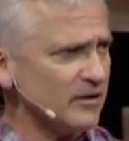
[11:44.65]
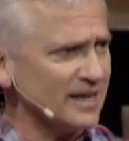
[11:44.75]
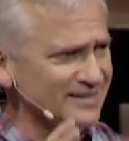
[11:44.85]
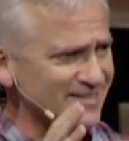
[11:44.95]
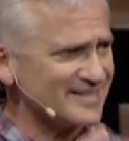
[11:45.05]

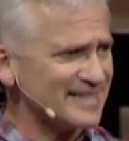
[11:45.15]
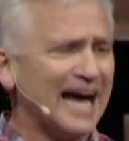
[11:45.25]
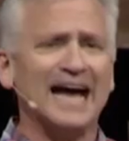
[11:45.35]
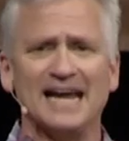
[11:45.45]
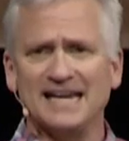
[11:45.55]
and
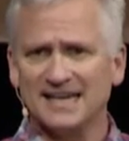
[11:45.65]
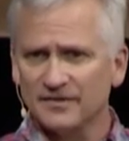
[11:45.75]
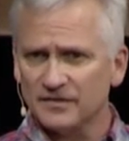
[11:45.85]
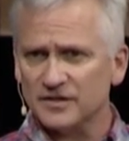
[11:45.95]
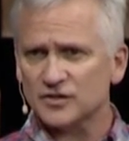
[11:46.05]
sign
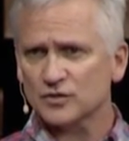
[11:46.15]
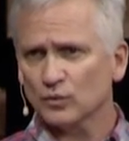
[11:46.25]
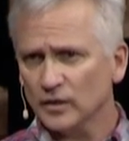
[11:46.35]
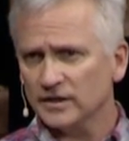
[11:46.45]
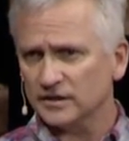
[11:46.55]
this
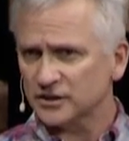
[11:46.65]
will,